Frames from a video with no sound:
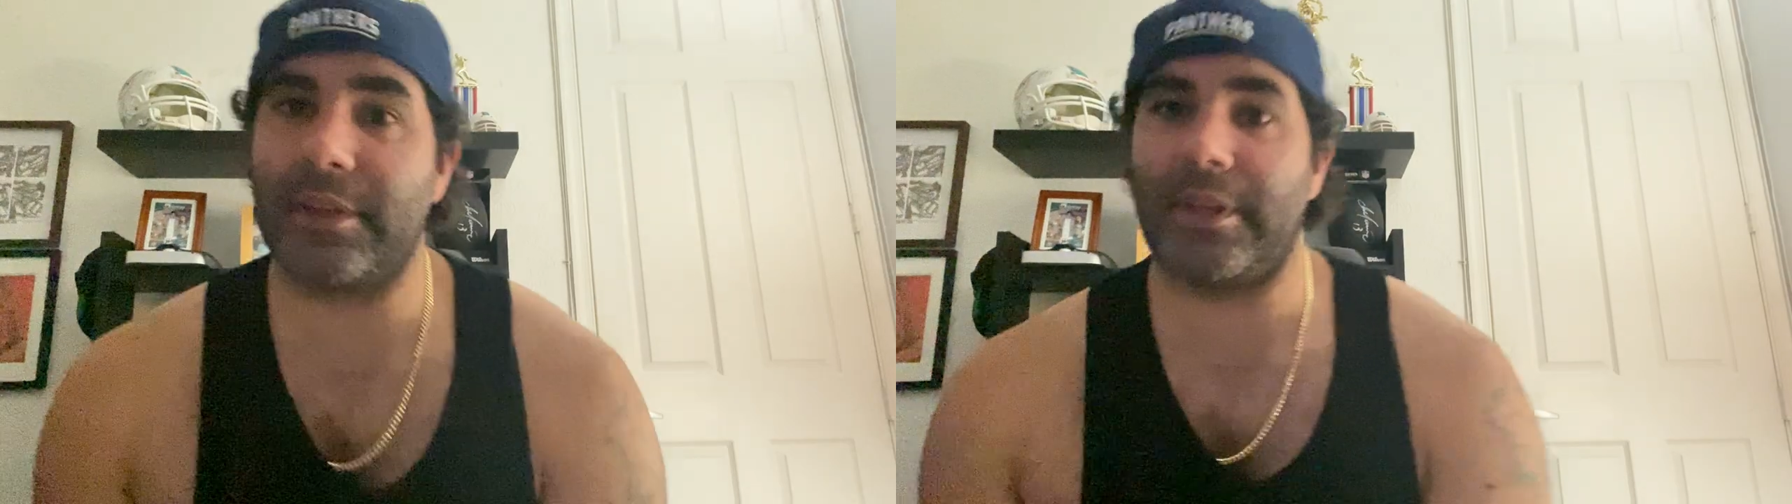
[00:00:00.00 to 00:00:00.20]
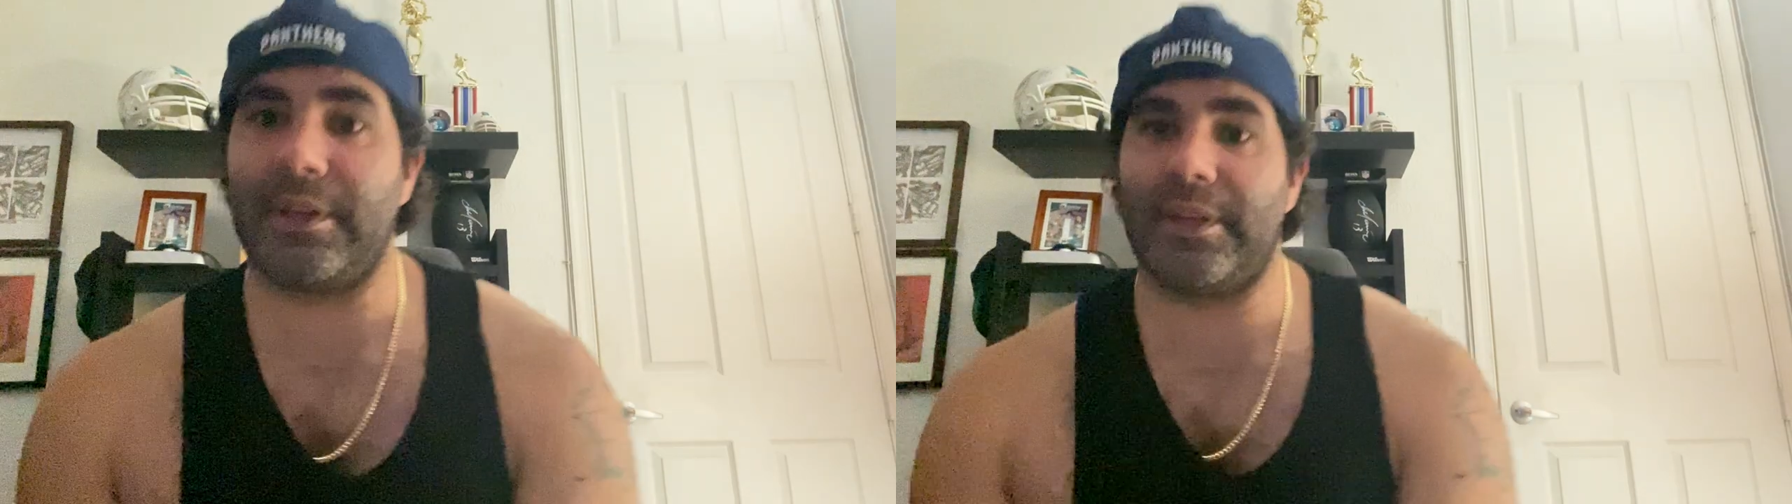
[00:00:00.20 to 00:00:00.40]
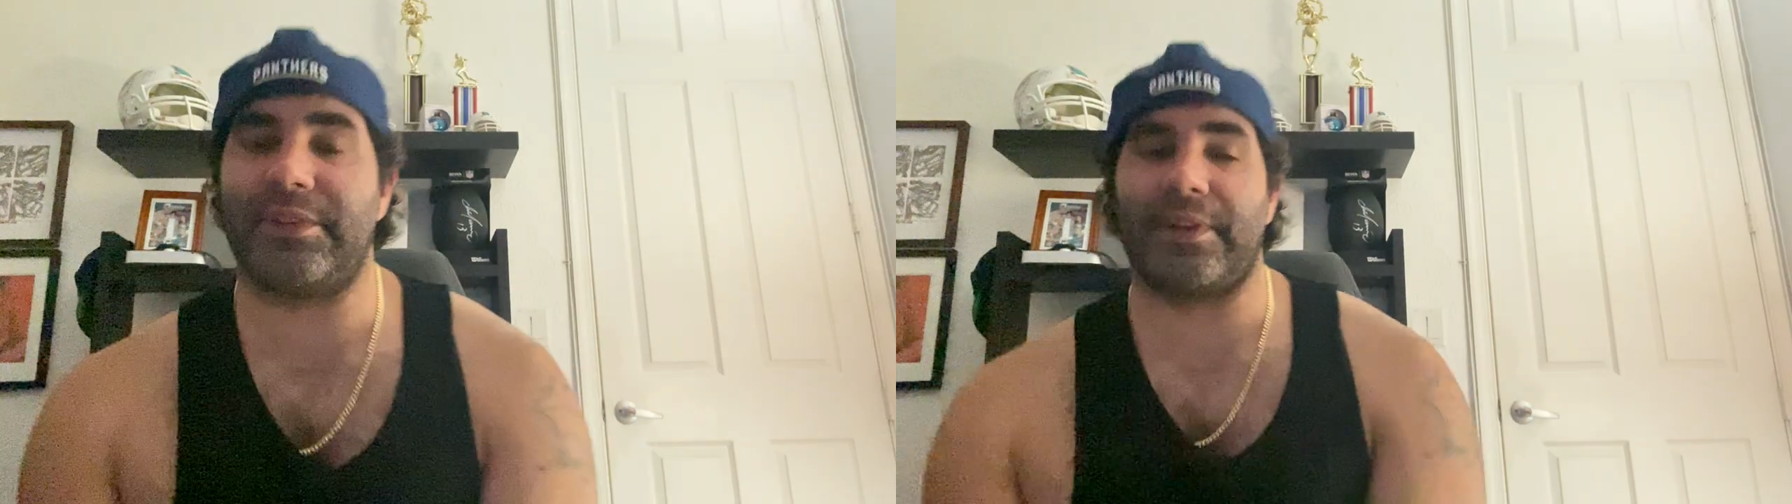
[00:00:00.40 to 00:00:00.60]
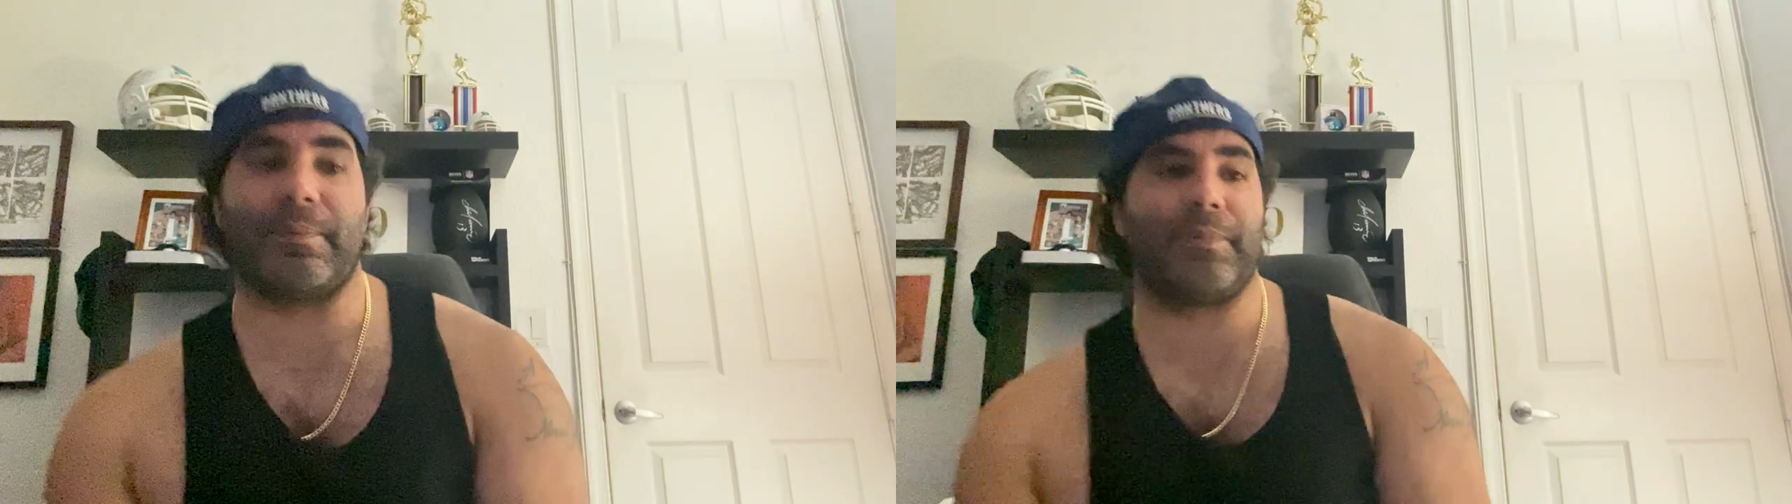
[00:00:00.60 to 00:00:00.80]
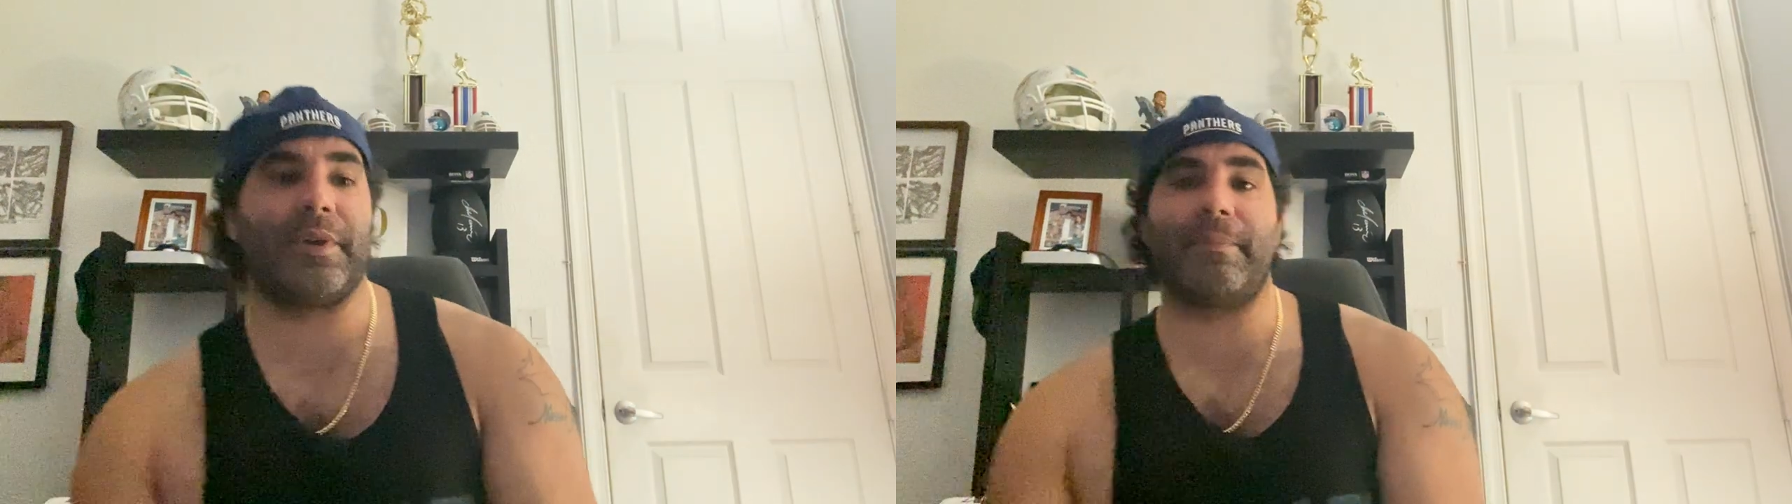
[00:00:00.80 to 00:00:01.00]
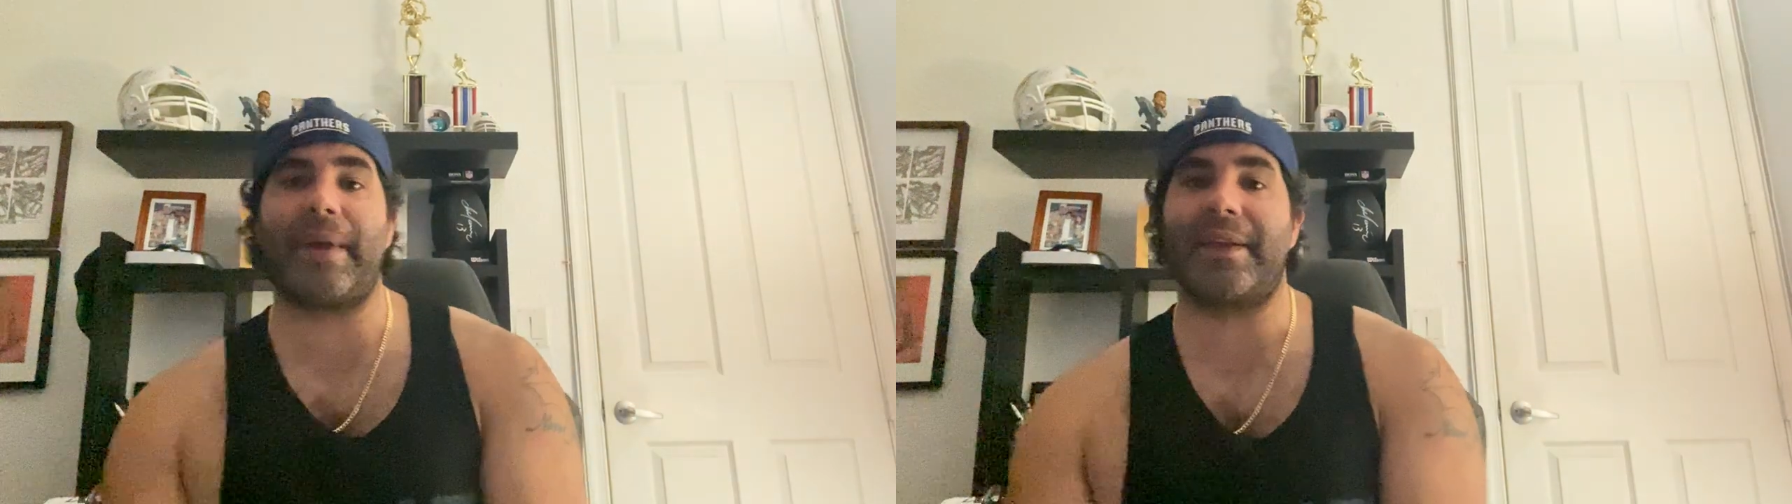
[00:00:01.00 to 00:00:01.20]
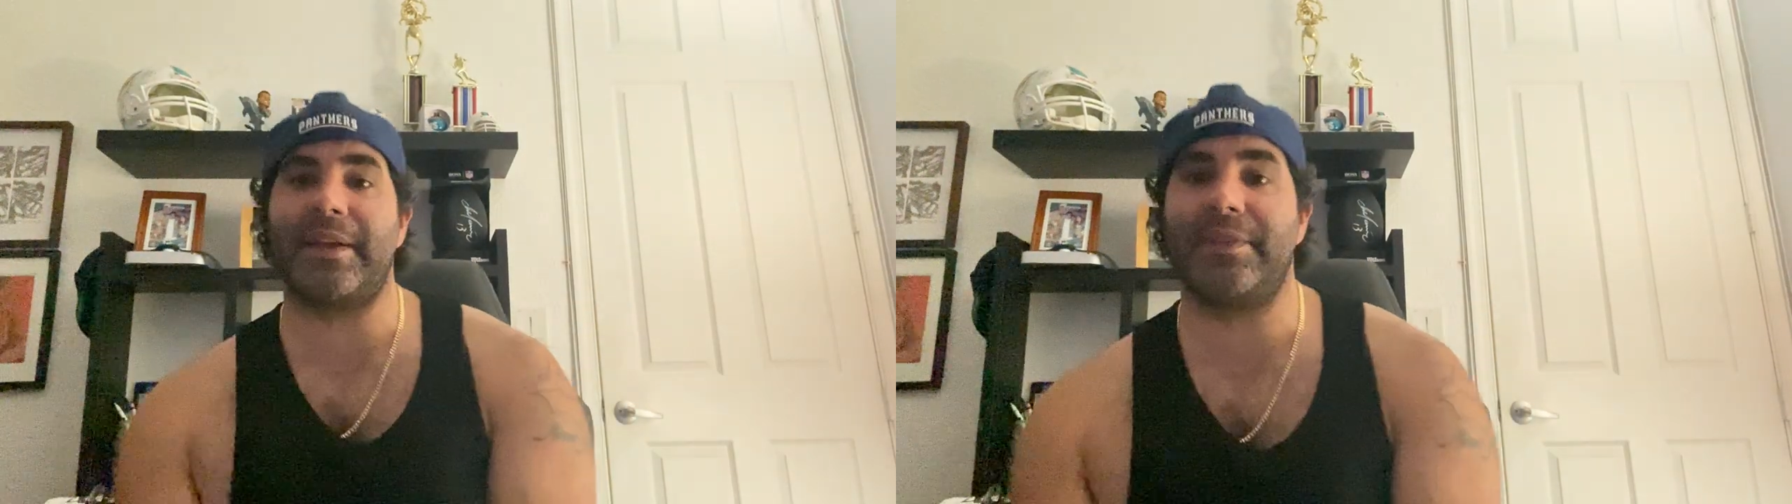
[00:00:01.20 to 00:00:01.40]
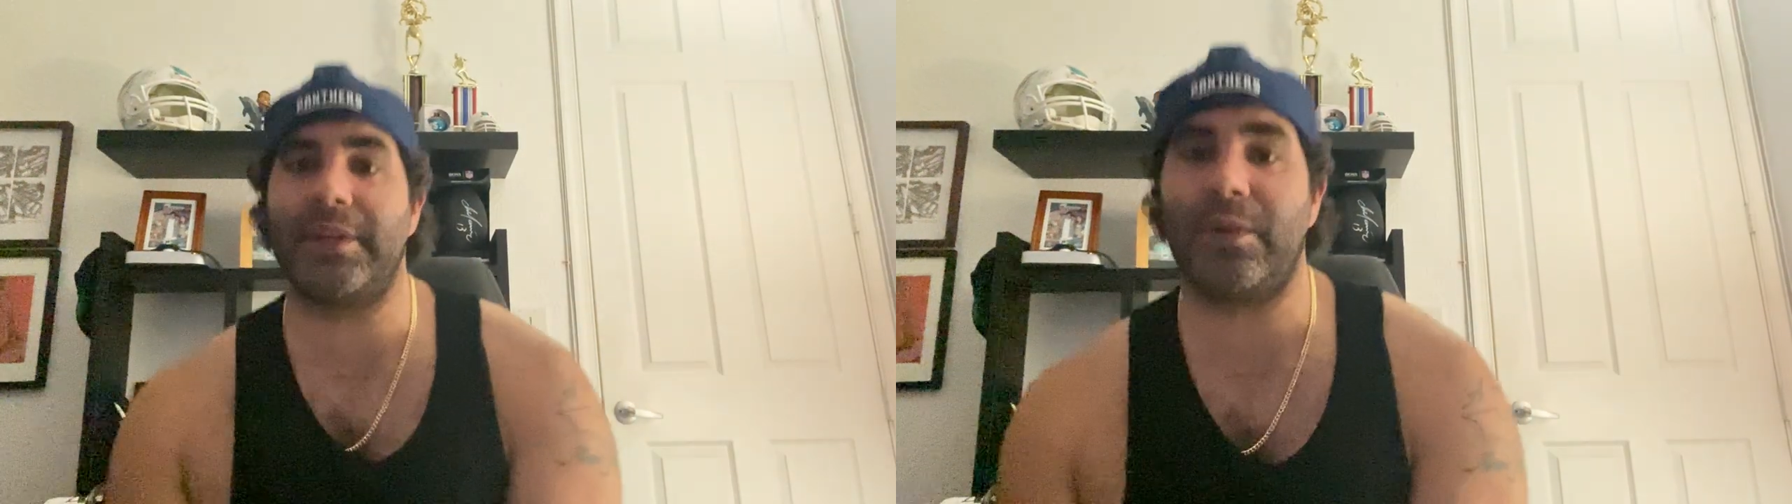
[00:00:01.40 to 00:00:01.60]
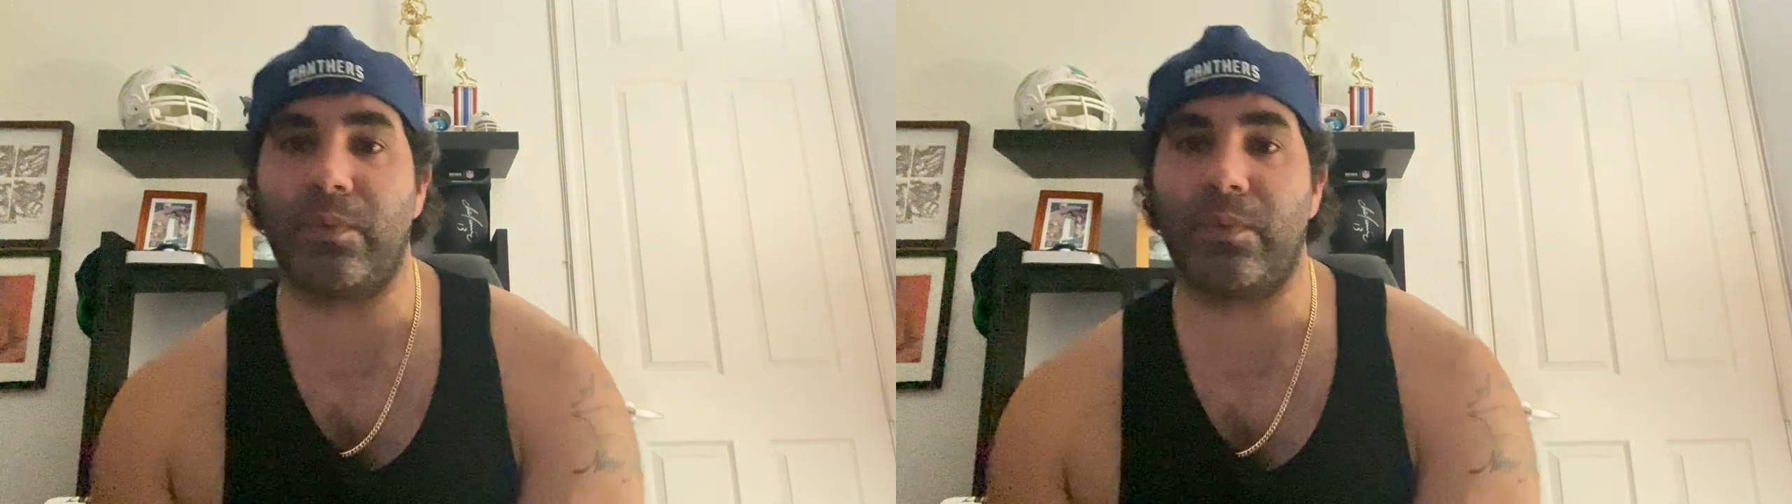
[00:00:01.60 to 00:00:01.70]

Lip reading: listen, put him back in there.